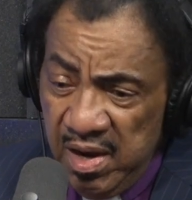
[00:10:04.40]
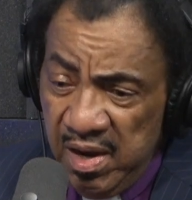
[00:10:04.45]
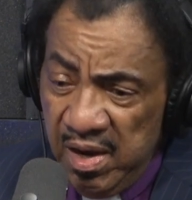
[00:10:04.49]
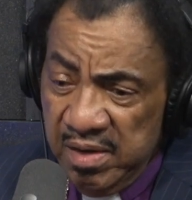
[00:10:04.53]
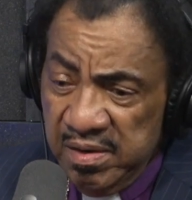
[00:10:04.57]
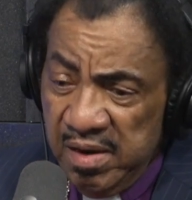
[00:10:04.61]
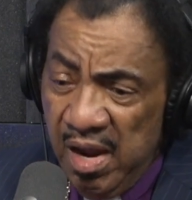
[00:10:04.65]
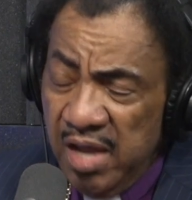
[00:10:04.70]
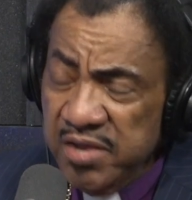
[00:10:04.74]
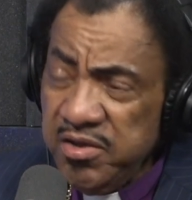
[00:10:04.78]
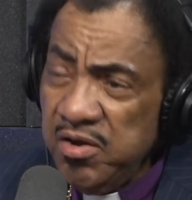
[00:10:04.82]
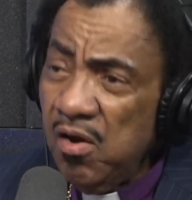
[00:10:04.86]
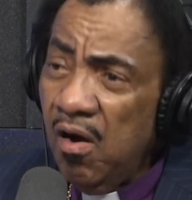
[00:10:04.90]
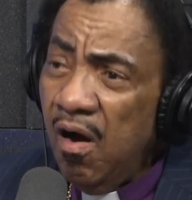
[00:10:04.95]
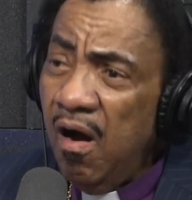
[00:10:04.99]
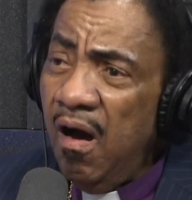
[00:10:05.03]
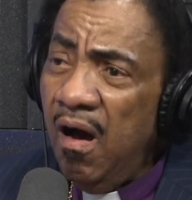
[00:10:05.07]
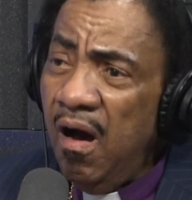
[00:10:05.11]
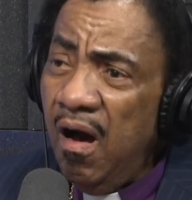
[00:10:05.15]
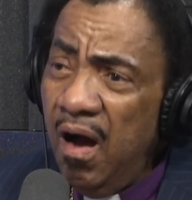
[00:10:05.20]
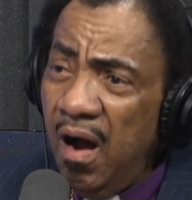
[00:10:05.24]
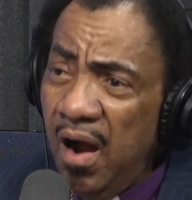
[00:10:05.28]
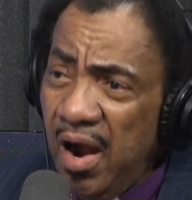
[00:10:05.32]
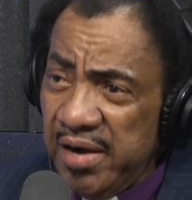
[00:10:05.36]
Now, your
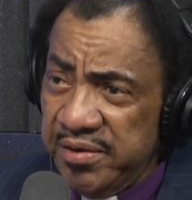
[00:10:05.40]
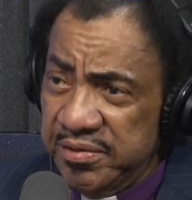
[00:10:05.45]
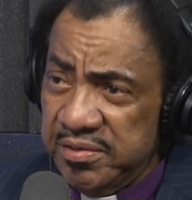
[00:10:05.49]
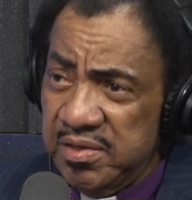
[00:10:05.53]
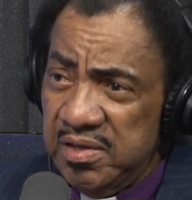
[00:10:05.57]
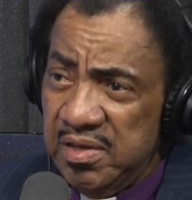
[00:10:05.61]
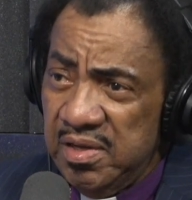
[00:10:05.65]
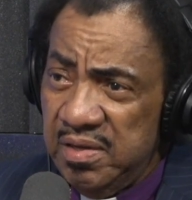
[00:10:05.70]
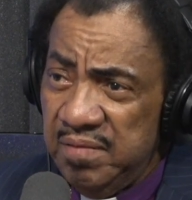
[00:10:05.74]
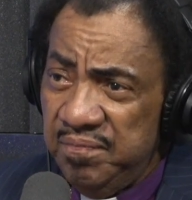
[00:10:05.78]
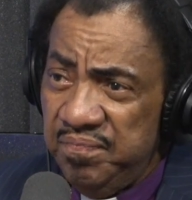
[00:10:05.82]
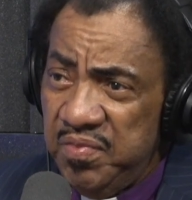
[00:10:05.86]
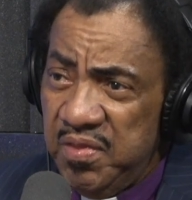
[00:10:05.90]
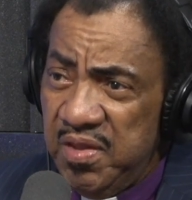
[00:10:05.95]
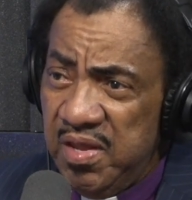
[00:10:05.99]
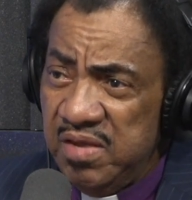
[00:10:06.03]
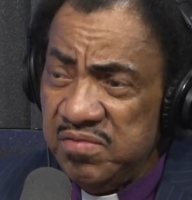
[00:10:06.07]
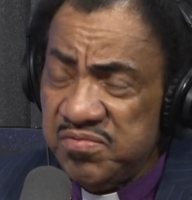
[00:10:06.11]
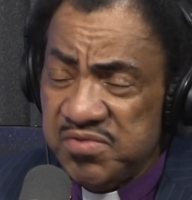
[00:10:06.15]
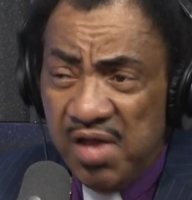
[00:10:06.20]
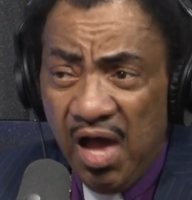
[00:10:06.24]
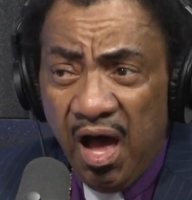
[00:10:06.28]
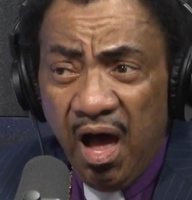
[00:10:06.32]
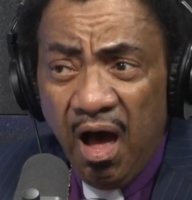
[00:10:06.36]
heart
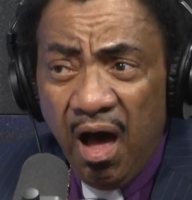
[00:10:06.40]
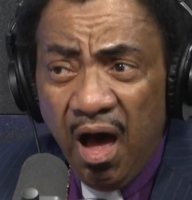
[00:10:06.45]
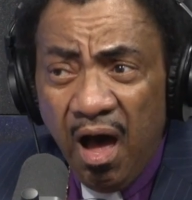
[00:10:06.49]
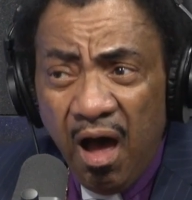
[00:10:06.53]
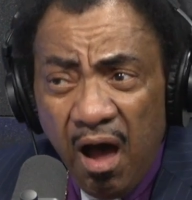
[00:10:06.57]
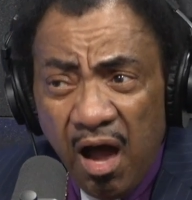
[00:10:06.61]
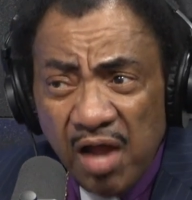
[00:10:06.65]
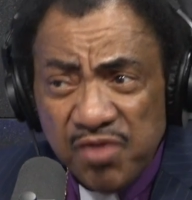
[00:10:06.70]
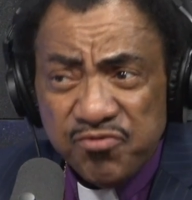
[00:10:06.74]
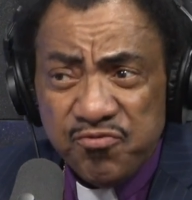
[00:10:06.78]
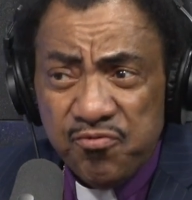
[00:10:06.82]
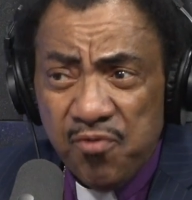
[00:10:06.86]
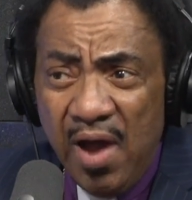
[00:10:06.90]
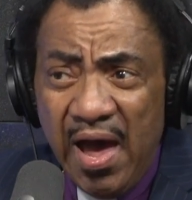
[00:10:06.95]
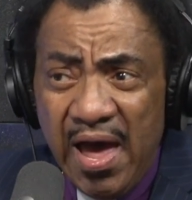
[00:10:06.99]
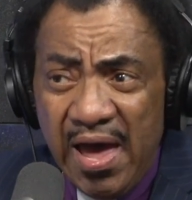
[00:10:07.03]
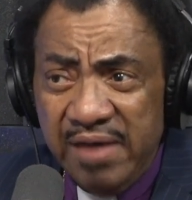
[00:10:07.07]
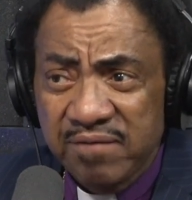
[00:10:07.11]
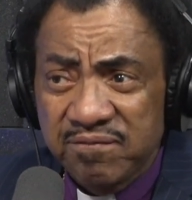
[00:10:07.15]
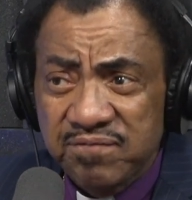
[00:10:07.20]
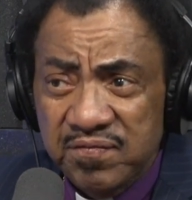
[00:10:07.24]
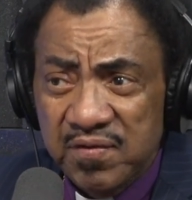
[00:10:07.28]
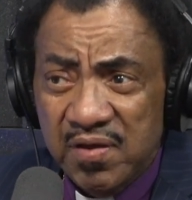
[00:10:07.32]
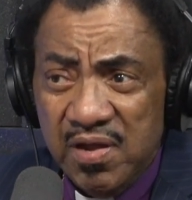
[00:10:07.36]
is the hard
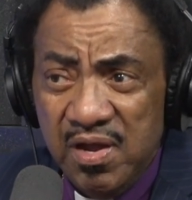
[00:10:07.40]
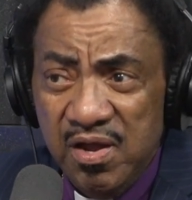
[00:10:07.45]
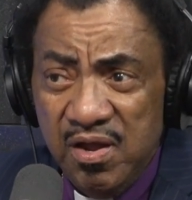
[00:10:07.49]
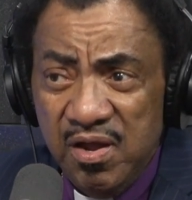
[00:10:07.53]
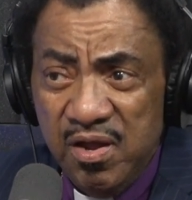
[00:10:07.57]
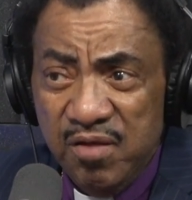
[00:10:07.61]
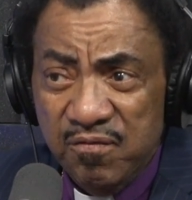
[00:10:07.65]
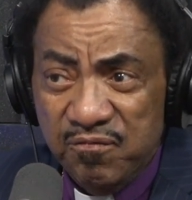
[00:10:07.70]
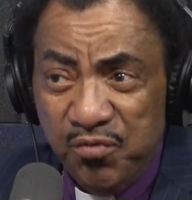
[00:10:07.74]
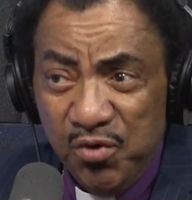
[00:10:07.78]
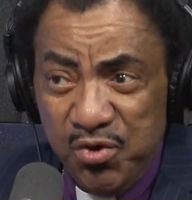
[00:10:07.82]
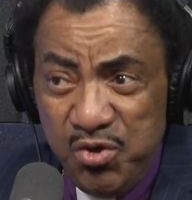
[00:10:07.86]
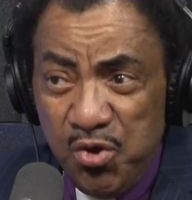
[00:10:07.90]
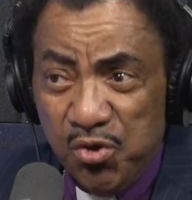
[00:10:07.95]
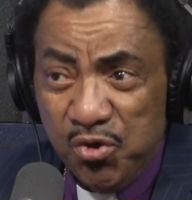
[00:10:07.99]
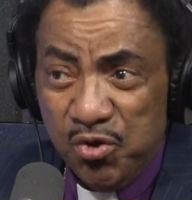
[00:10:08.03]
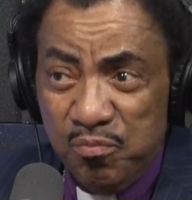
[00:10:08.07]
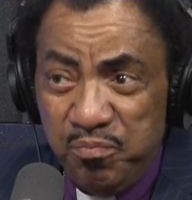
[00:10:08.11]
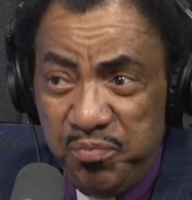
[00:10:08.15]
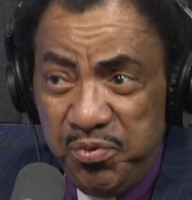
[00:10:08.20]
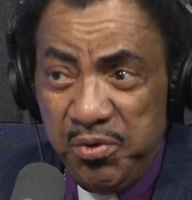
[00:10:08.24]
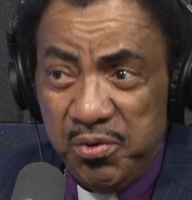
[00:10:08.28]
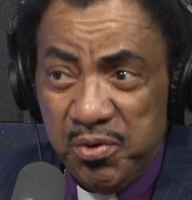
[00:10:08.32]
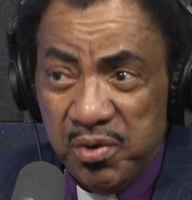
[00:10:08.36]
drive for your
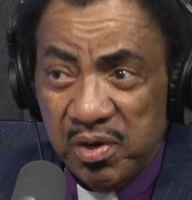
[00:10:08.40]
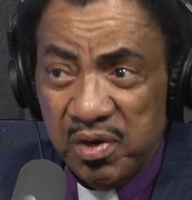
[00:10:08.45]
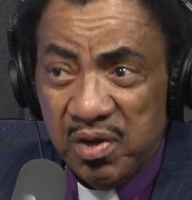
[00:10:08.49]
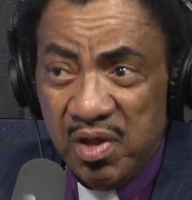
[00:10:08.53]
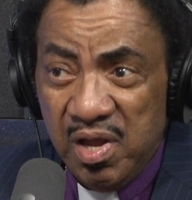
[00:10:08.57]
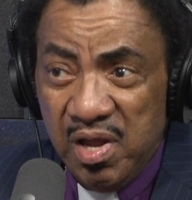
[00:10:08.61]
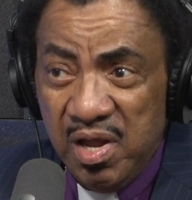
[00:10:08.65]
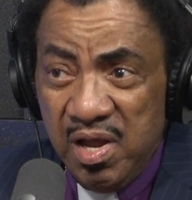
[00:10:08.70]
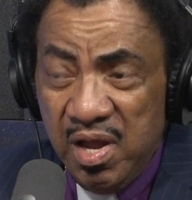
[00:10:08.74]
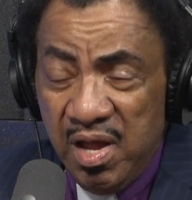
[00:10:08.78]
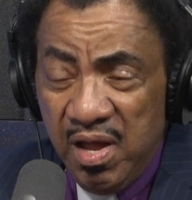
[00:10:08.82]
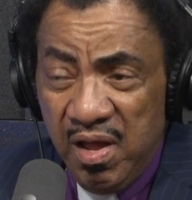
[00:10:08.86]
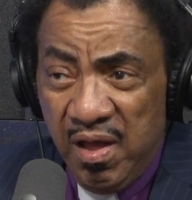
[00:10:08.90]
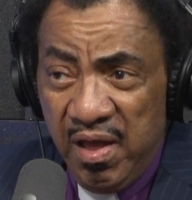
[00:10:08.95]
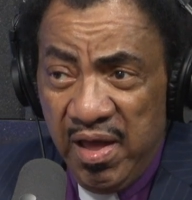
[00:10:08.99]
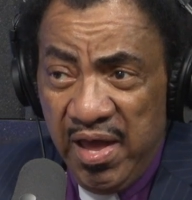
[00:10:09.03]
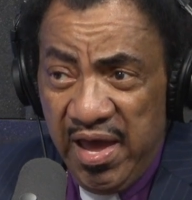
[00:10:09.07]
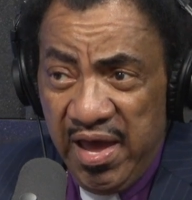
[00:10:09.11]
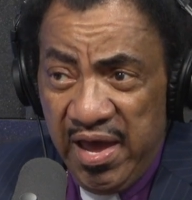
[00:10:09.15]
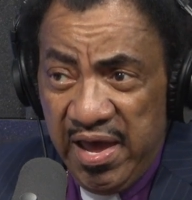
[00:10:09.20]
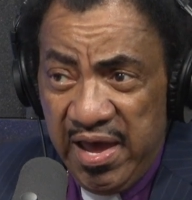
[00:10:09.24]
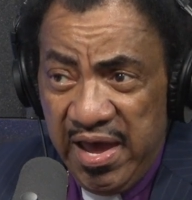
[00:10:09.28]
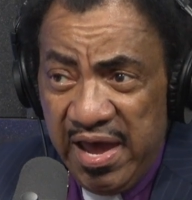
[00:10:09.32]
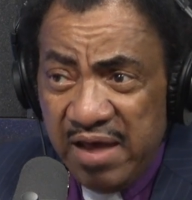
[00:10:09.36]
computer.
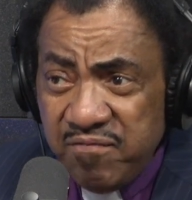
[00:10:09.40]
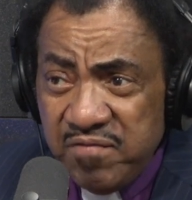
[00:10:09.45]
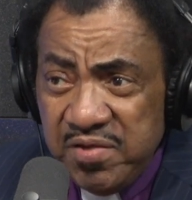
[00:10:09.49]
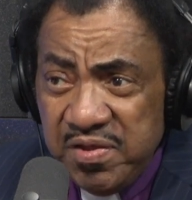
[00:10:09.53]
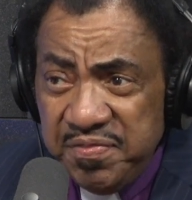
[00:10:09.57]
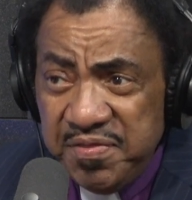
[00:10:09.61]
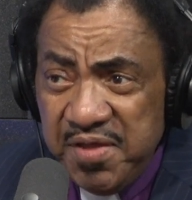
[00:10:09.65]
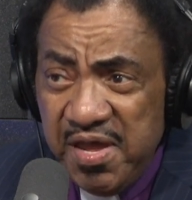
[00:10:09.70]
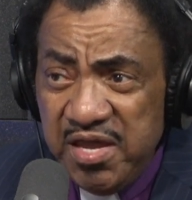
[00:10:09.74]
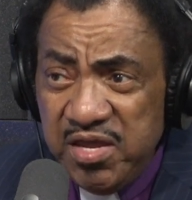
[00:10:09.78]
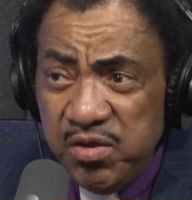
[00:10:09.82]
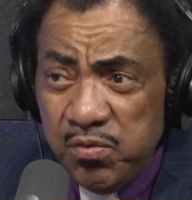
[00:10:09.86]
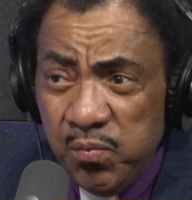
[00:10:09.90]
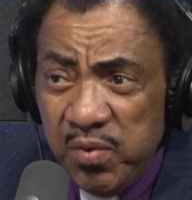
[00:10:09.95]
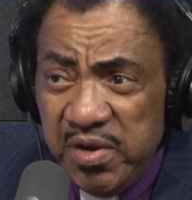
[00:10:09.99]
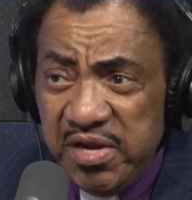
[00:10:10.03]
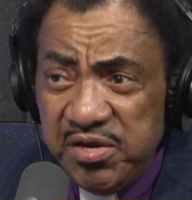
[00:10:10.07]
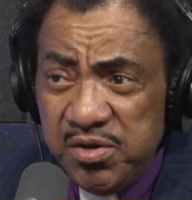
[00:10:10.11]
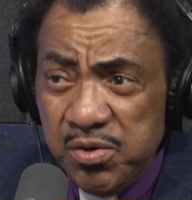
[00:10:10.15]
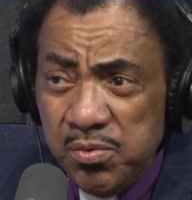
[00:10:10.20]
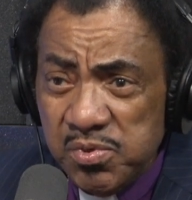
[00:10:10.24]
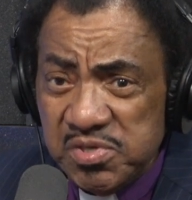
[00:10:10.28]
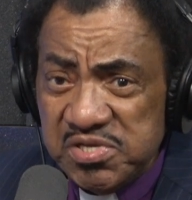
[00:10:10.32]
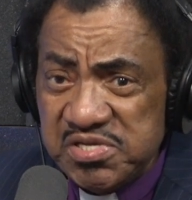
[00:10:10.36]
Everything we
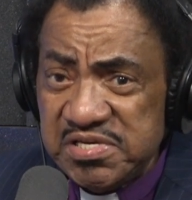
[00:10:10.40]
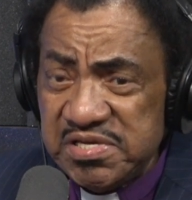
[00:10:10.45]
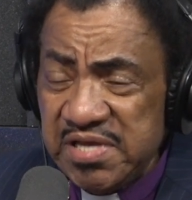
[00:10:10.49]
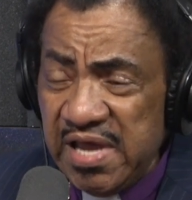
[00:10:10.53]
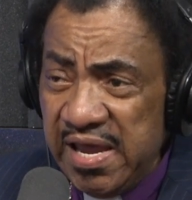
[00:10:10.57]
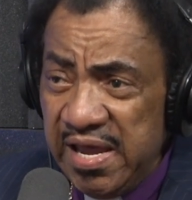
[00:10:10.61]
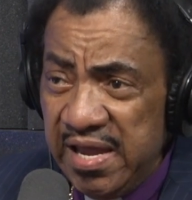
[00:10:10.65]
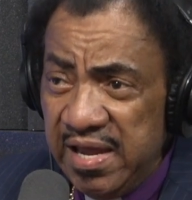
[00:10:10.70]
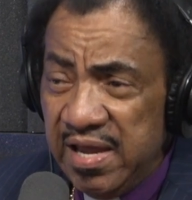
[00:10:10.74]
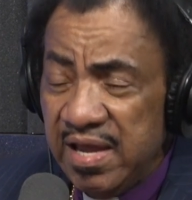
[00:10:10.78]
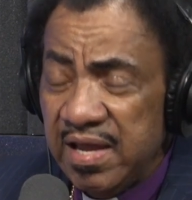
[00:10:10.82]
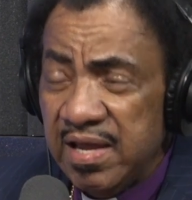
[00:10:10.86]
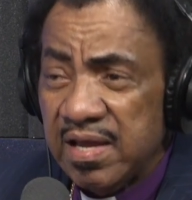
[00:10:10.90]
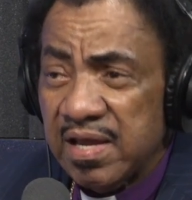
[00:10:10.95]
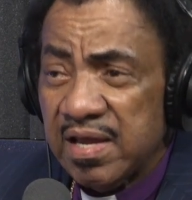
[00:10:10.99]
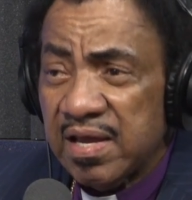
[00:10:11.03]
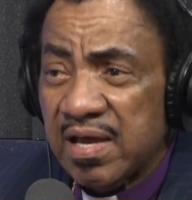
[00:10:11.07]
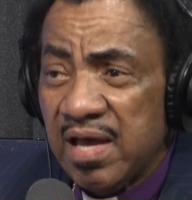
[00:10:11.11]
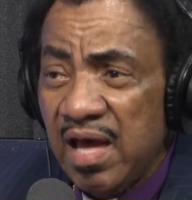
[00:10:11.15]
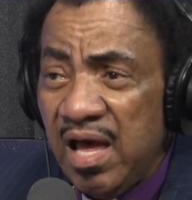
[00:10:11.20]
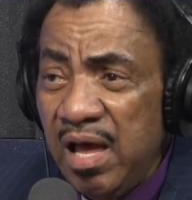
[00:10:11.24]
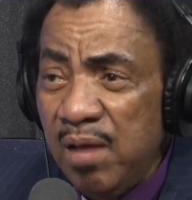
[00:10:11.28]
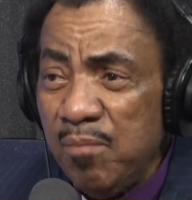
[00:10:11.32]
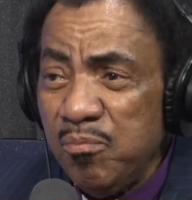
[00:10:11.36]
do and say
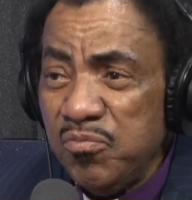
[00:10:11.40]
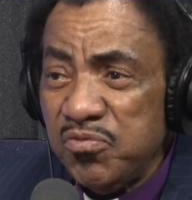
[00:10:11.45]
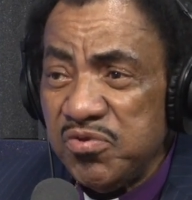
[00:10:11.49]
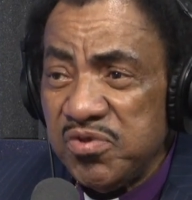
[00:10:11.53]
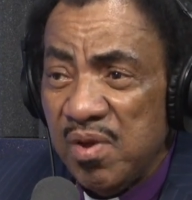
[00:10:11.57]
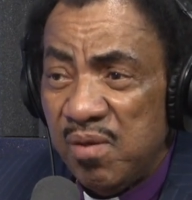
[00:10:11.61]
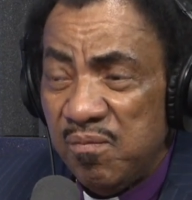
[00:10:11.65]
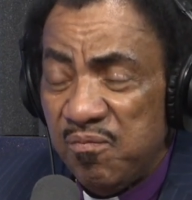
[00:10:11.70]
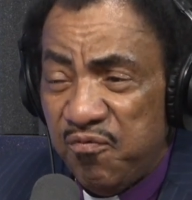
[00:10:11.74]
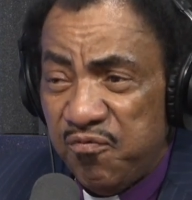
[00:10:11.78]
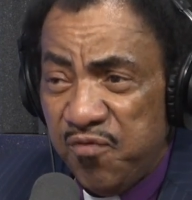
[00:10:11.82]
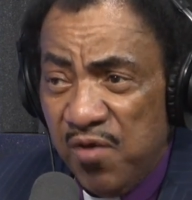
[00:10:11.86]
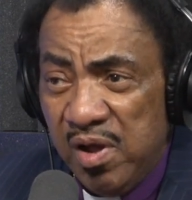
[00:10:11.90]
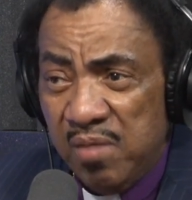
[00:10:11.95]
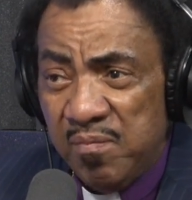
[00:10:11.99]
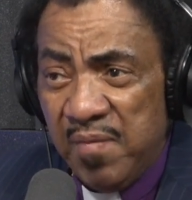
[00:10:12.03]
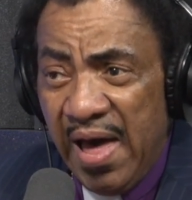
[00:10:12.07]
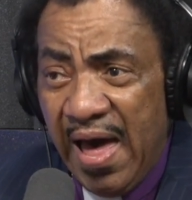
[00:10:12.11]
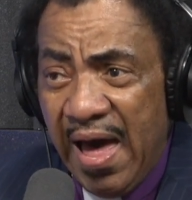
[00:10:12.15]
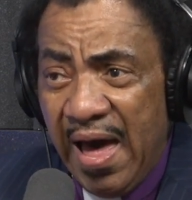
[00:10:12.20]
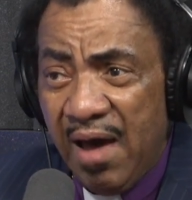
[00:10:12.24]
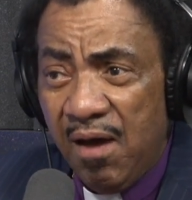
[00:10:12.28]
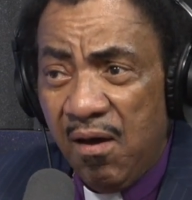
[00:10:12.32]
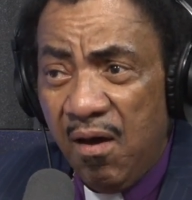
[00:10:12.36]
comes from
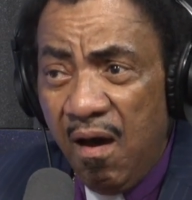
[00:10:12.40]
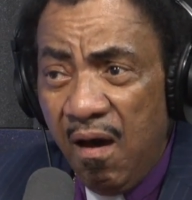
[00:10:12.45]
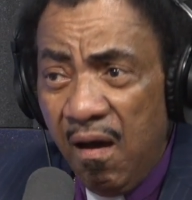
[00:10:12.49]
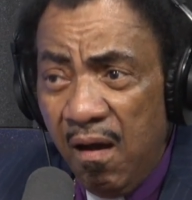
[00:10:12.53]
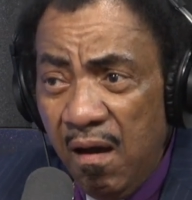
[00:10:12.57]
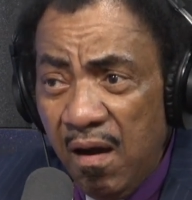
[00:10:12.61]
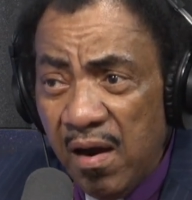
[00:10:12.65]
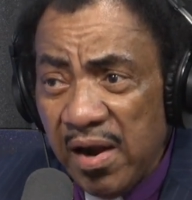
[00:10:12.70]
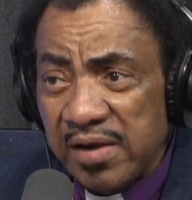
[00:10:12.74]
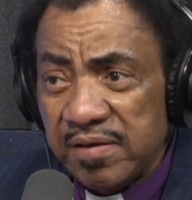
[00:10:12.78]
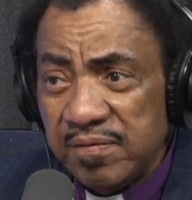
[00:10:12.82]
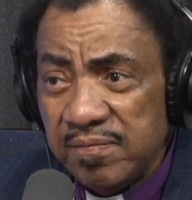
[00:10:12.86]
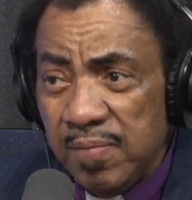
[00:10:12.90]
our heart.